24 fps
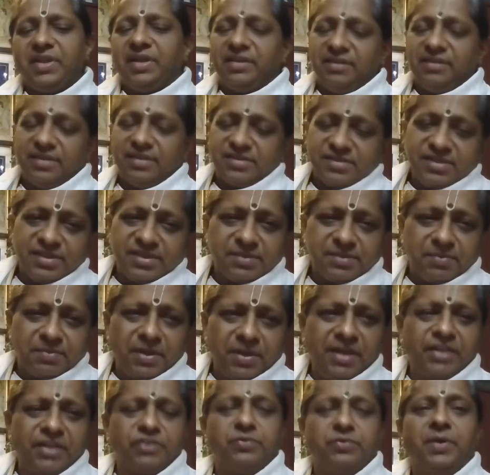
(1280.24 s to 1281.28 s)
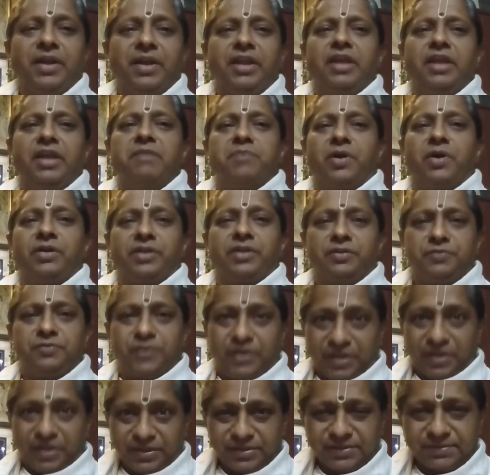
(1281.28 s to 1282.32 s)
This discipline is very important
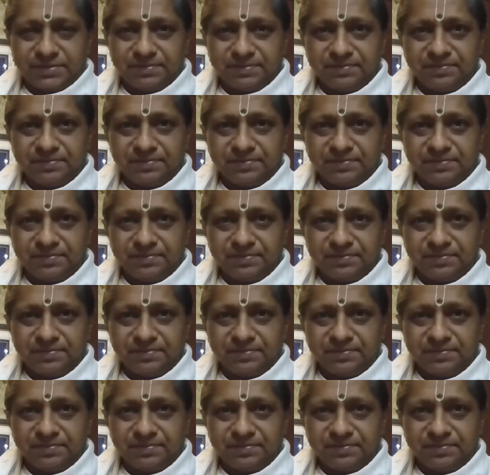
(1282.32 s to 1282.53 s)
for us.